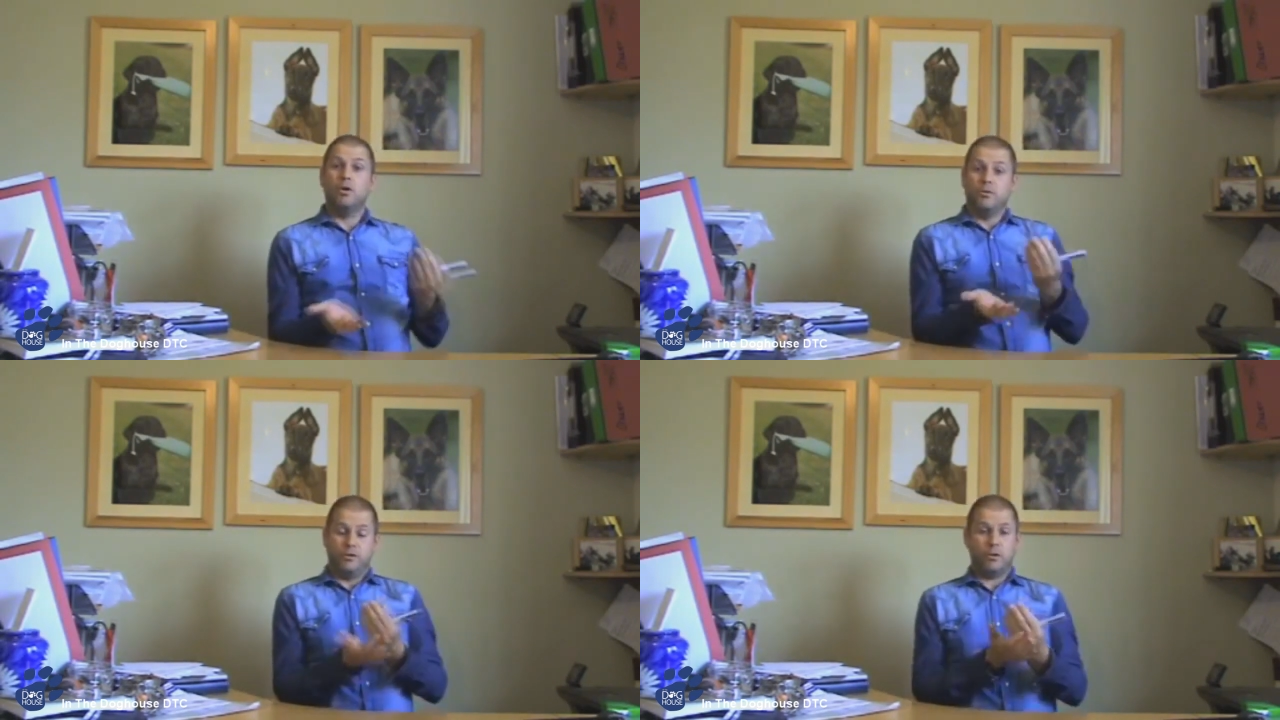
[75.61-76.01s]

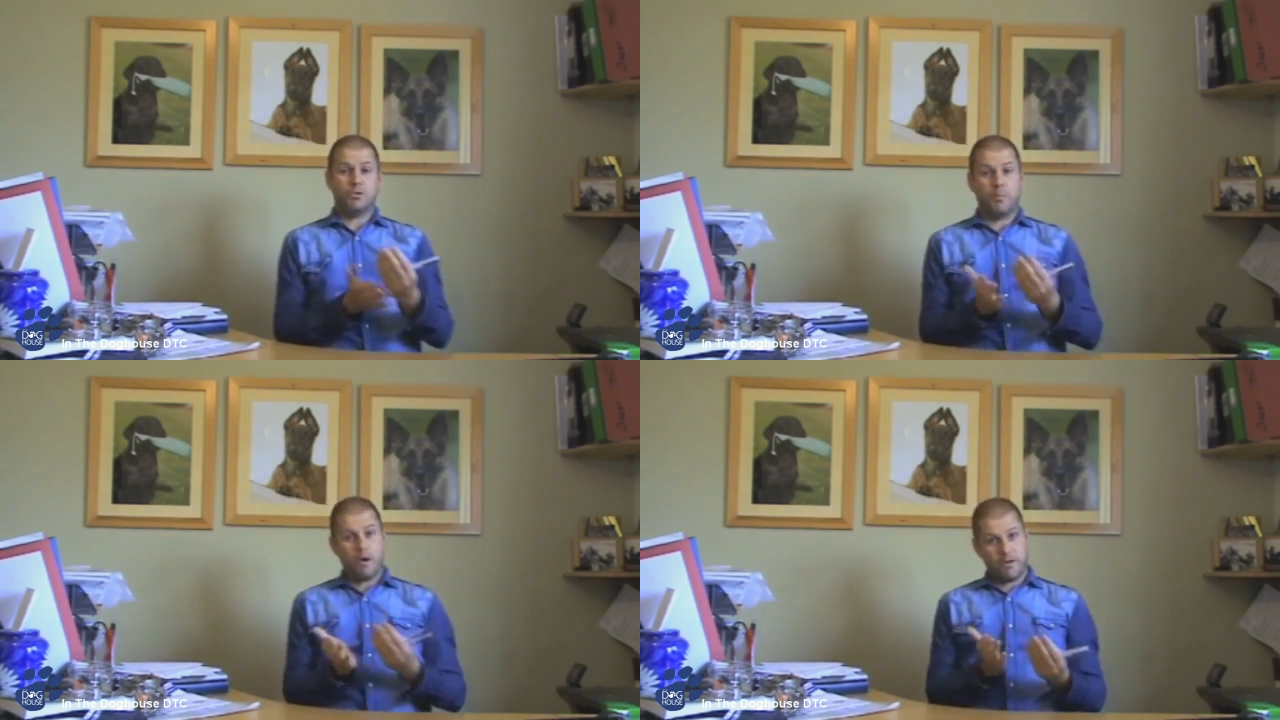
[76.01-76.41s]
or if your
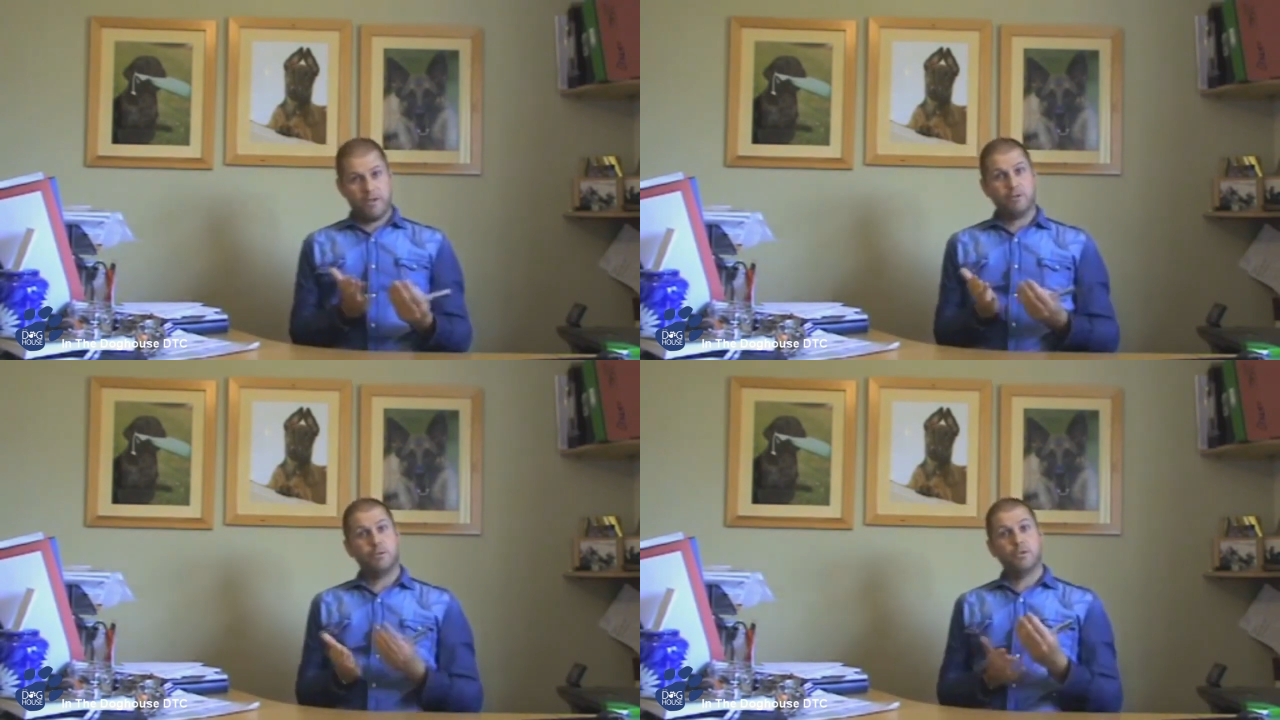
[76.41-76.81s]
dog's
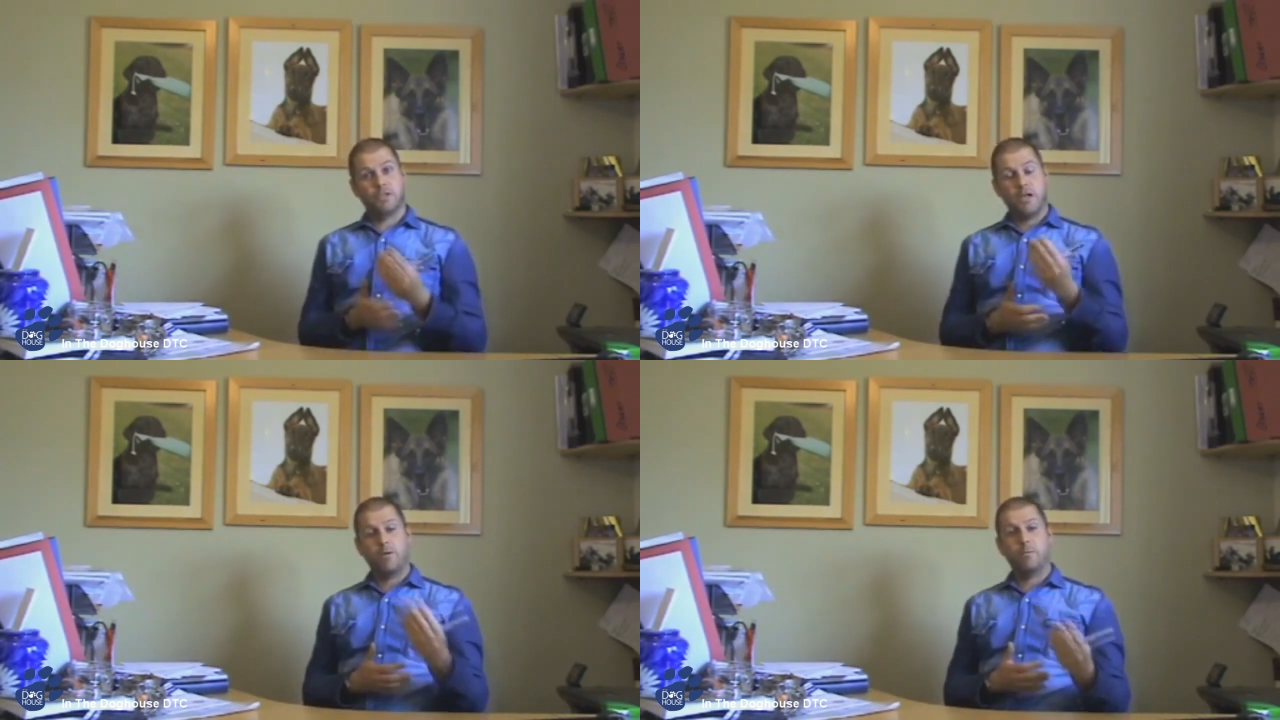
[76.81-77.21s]
barking because he
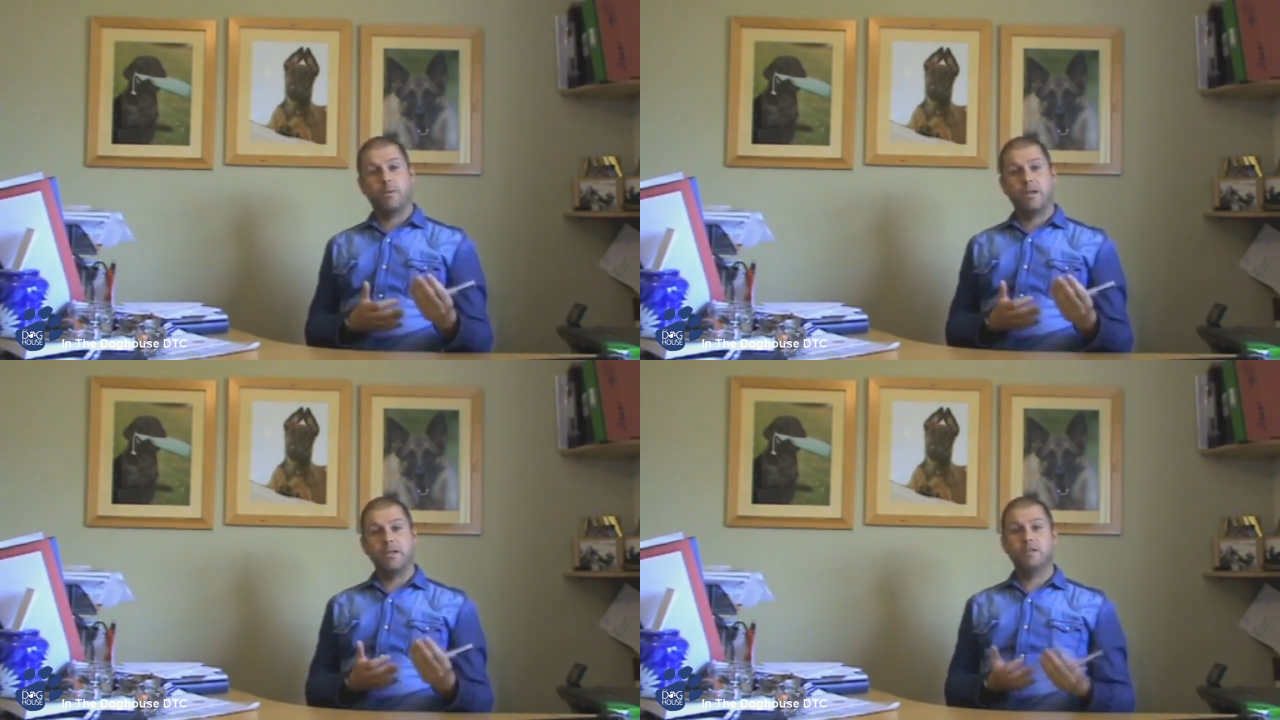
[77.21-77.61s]
wants to go and
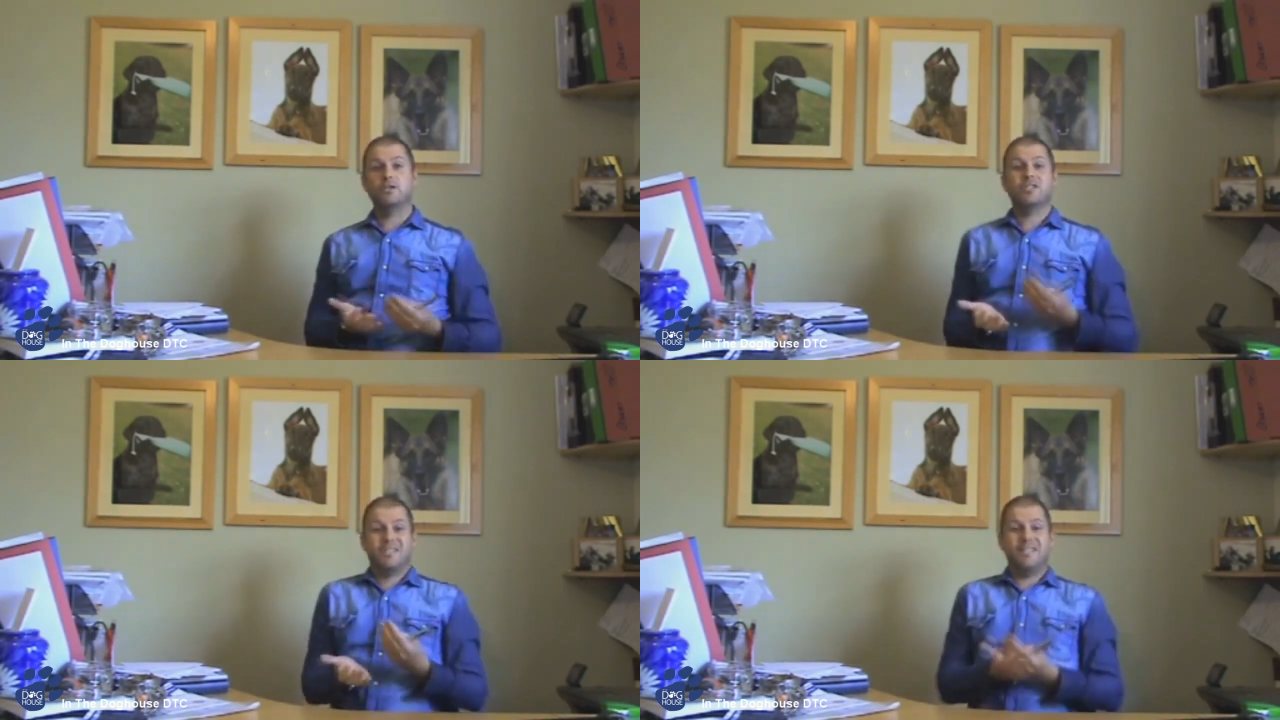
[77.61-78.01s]
play,
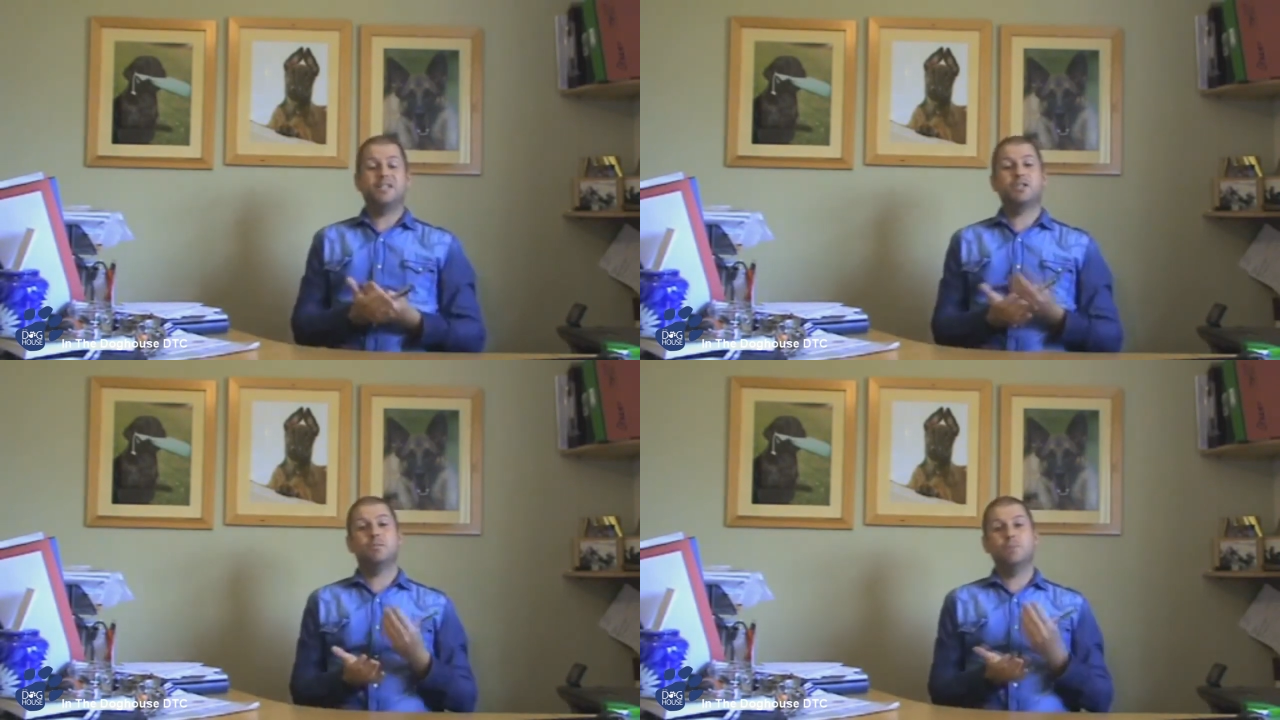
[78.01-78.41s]
just
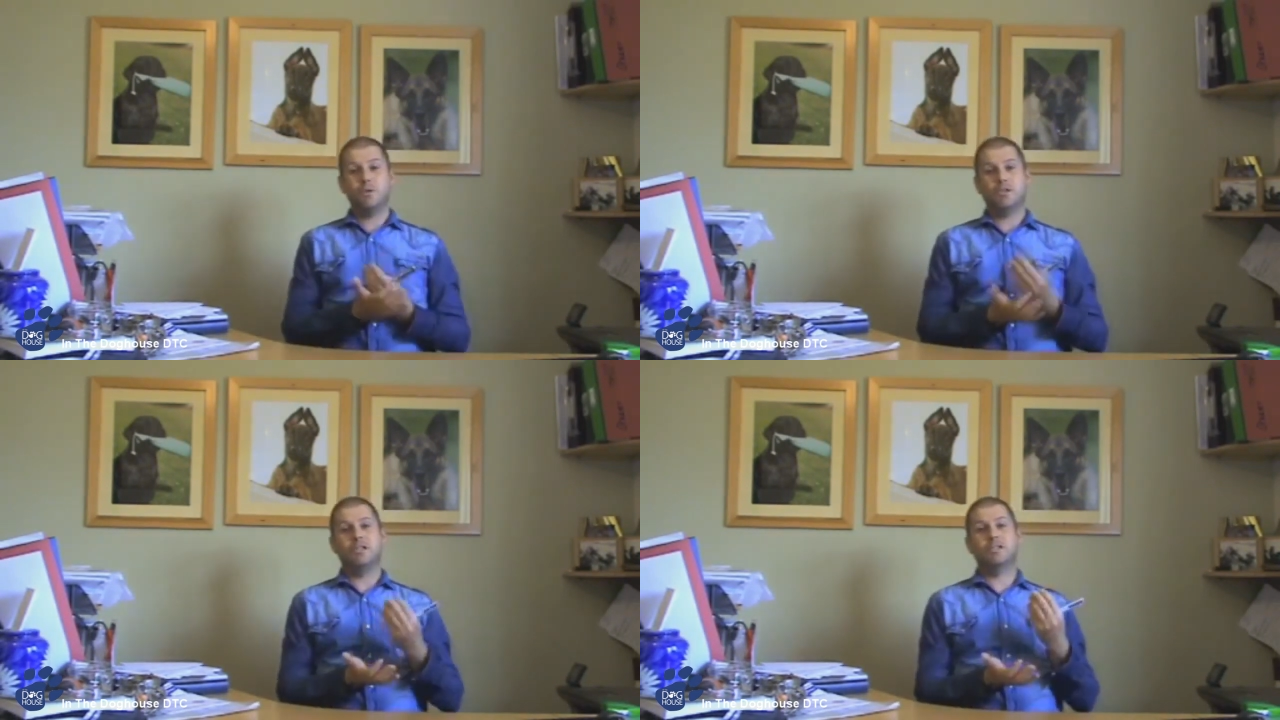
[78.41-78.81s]
teach a
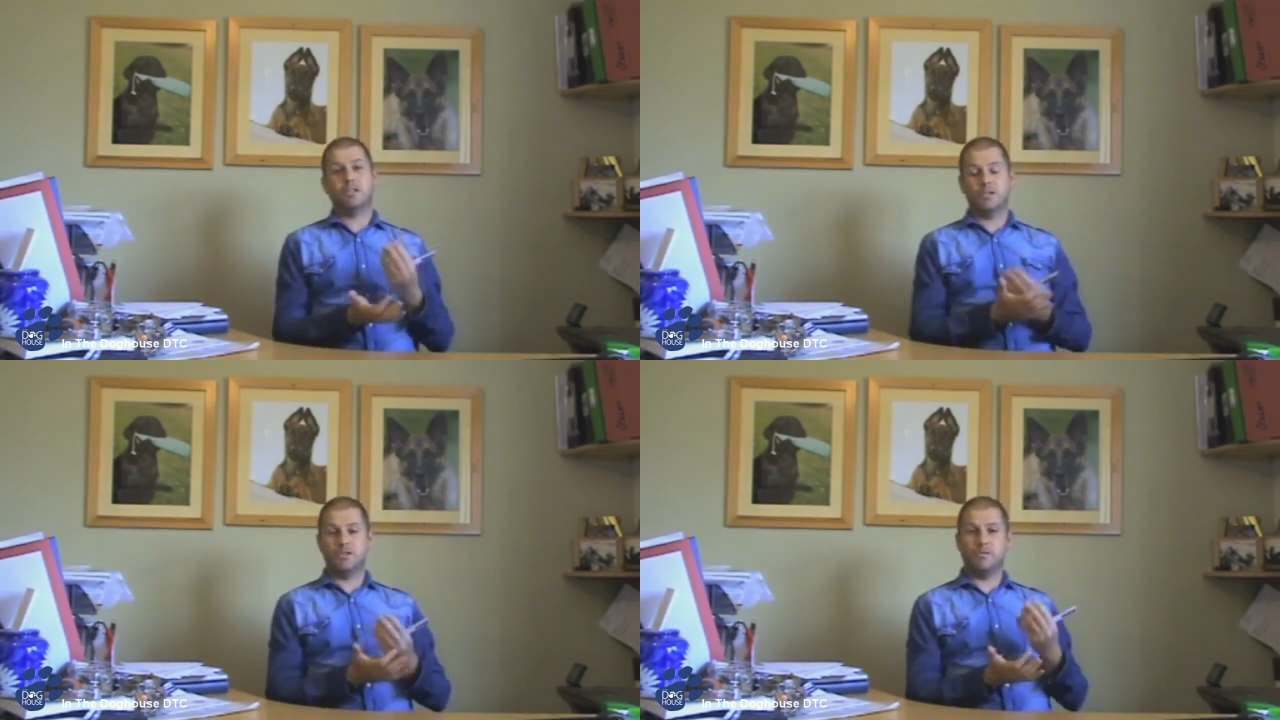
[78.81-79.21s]
mutually
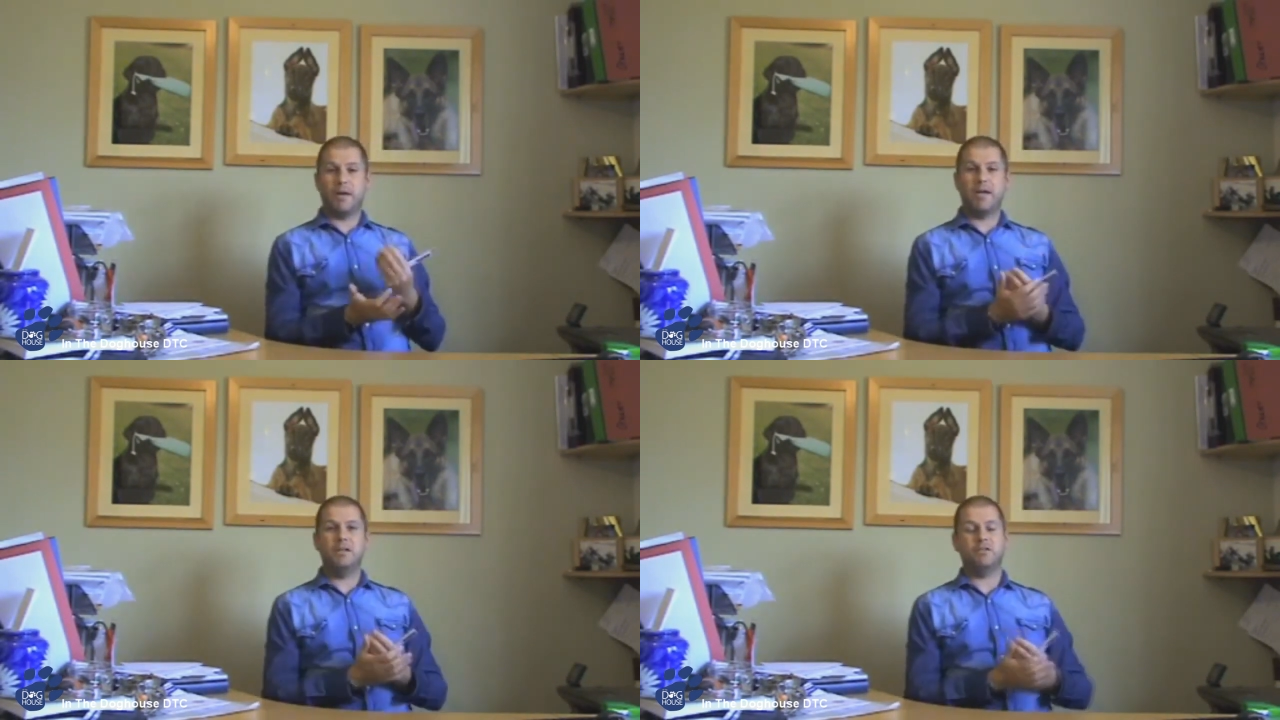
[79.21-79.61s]
exclusive
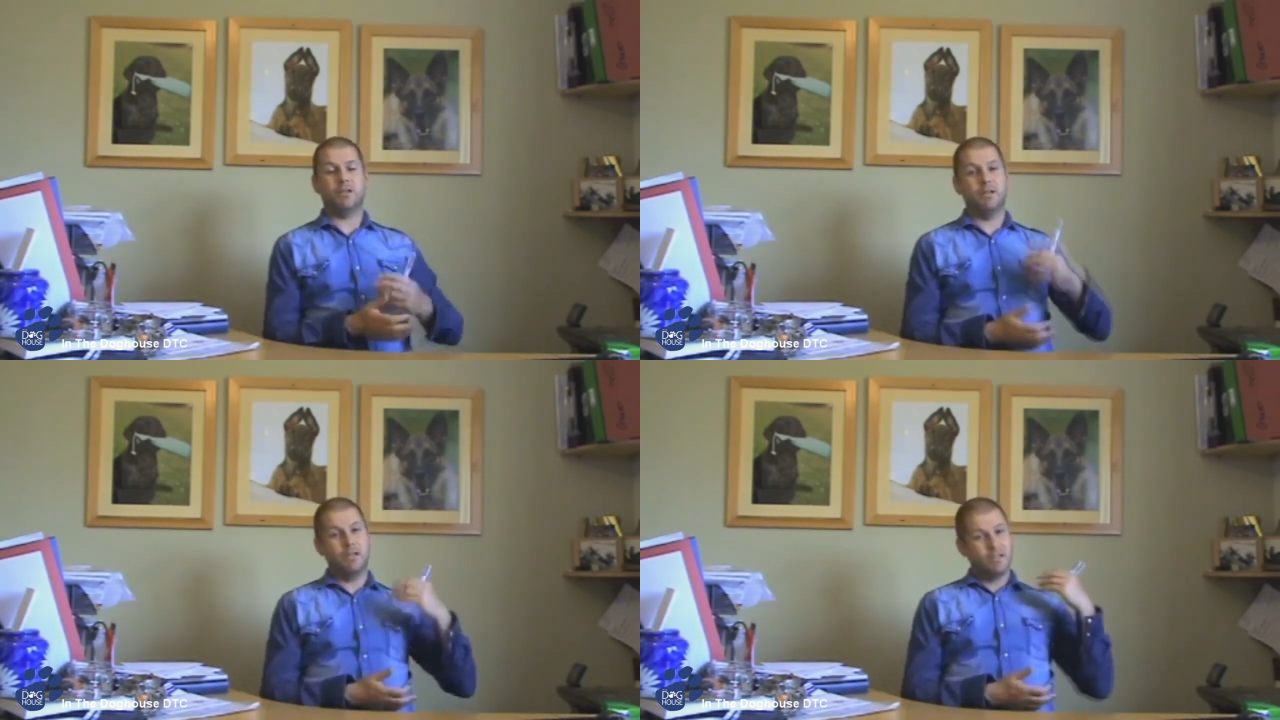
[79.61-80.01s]
behaviour.